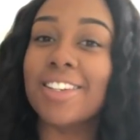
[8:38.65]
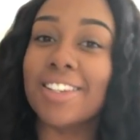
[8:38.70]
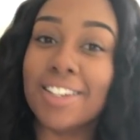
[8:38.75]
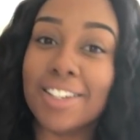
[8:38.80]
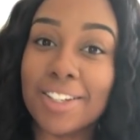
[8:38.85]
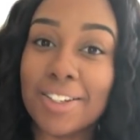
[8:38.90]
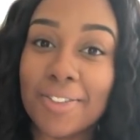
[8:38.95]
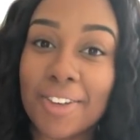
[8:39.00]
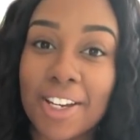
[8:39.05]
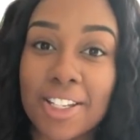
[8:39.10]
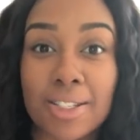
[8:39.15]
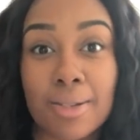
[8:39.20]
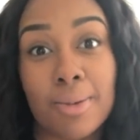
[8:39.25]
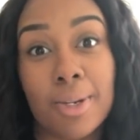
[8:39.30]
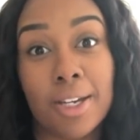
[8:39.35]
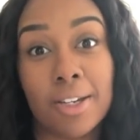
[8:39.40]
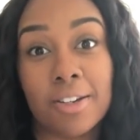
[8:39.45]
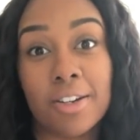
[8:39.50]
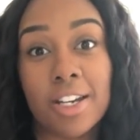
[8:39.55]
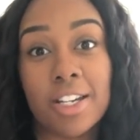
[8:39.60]
Anyways, I'm
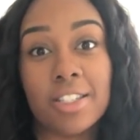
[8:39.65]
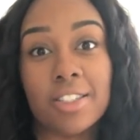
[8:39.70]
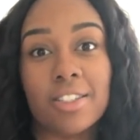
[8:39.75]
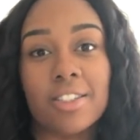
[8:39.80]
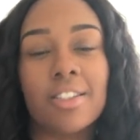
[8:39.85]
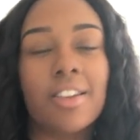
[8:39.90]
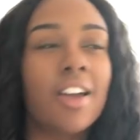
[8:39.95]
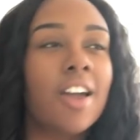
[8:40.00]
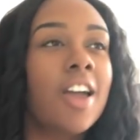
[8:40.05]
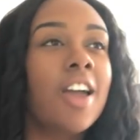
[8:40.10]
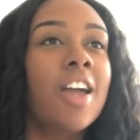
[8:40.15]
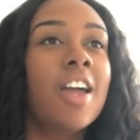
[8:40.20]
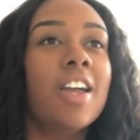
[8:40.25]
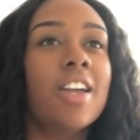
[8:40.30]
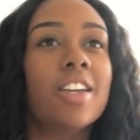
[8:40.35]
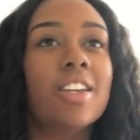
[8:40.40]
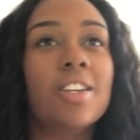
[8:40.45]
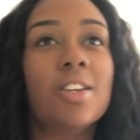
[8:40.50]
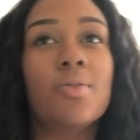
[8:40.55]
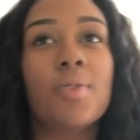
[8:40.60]
not crazy.
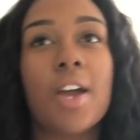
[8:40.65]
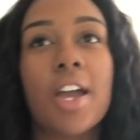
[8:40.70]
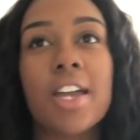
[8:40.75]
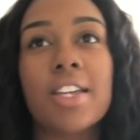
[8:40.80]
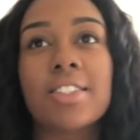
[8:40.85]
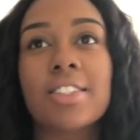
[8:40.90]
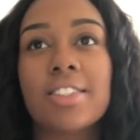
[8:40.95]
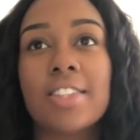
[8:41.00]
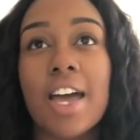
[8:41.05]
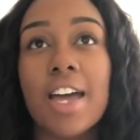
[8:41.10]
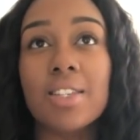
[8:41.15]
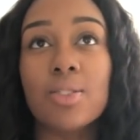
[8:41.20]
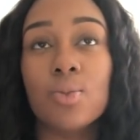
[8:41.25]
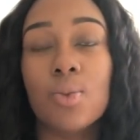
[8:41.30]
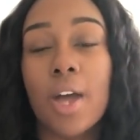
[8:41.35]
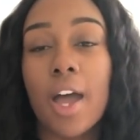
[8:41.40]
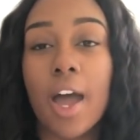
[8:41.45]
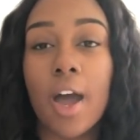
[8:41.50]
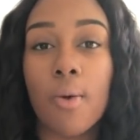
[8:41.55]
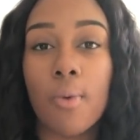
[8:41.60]
Anyways, that's
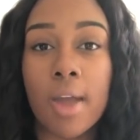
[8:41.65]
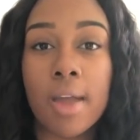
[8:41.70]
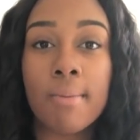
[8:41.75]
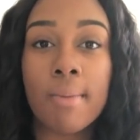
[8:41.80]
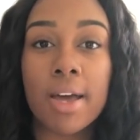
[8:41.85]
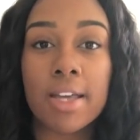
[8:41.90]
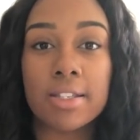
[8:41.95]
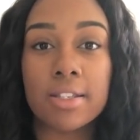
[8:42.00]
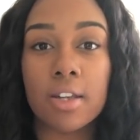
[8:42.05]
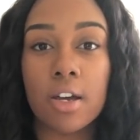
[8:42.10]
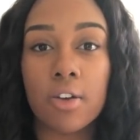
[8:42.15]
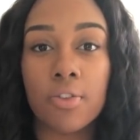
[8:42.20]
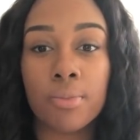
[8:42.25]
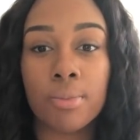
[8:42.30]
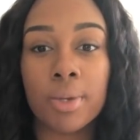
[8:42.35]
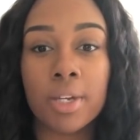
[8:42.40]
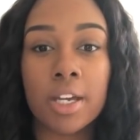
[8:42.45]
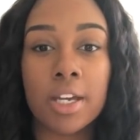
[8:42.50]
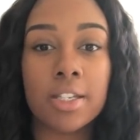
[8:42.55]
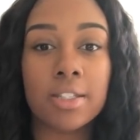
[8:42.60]
when I weigh myself,
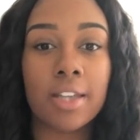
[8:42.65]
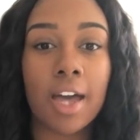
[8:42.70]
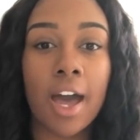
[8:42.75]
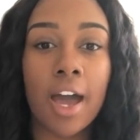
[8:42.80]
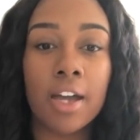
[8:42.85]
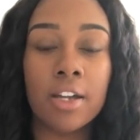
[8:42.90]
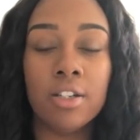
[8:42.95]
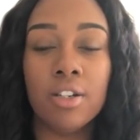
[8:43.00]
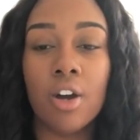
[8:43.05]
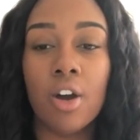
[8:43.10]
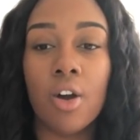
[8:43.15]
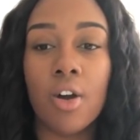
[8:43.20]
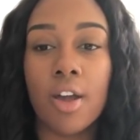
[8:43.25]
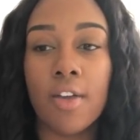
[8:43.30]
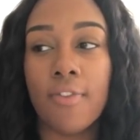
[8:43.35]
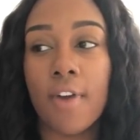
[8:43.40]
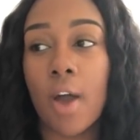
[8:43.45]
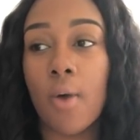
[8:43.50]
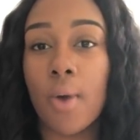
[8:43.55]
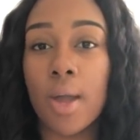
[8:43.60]
because I know
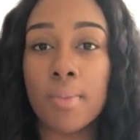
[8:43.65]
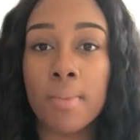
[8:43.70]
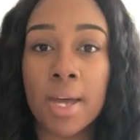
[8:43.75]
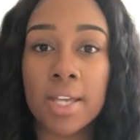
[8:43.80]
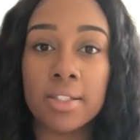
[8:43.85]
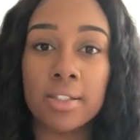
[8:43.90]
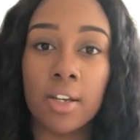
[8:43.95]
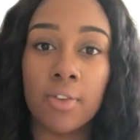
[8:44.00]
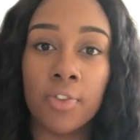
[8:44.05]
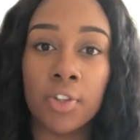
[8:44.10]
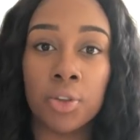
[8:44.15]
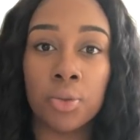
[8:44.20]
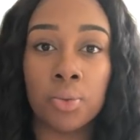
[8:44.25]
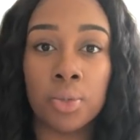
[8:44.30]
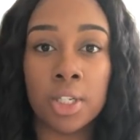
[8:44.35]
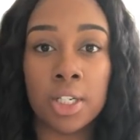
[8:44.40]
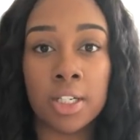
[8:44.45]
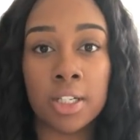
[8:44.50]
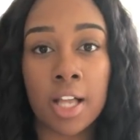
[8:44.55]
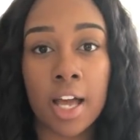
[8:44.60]
if I weigh myself at
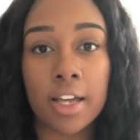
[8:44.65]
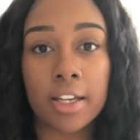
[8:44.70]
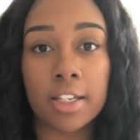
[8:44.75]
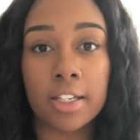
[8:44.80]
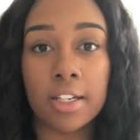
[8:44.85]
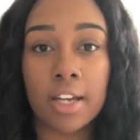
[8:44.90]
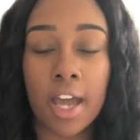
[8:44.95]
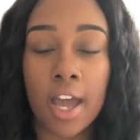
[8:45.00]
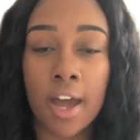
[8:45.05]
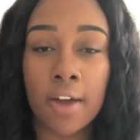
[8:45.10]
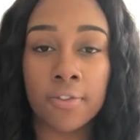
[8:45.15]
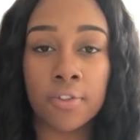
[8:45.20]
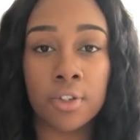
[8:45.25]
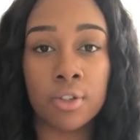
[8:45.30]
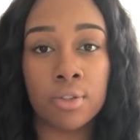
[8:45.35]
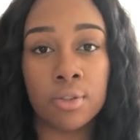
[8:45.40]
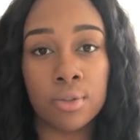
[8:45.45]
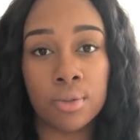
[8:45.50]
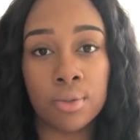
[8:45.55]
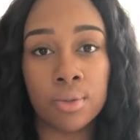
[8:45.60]
3 o'clock in the
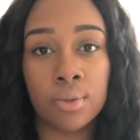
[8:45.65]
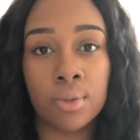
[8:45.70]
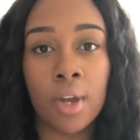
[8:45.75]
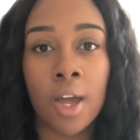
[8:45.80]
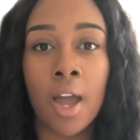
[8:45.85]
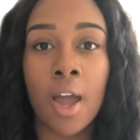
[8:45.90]
afternoon,